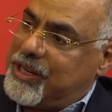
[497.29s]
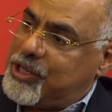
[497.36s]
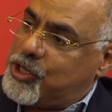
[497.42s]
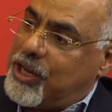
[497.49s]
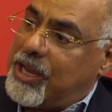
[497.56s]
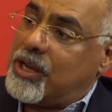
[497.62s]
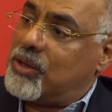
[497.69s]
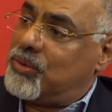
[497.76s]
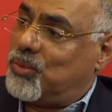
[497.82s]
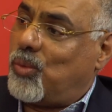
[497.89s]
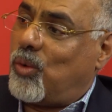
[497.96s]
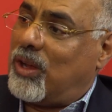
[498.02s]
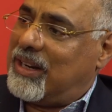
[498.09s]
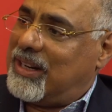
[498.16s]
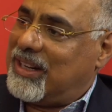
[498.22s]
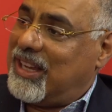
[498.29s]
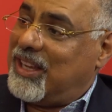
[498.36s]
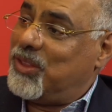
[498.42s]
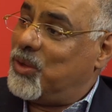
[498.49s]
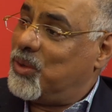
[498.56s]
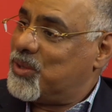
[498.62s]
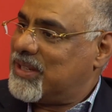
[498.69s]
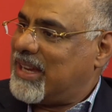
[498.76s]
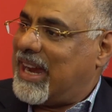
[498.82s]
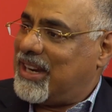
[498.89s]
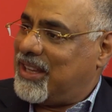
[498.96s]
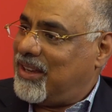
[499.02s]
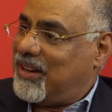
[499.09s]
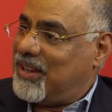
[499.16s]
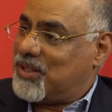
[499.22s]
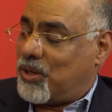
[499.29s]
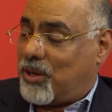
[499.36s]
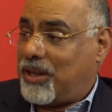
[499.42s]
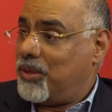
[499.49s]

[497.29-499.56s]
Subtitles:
my share of wallet in those categories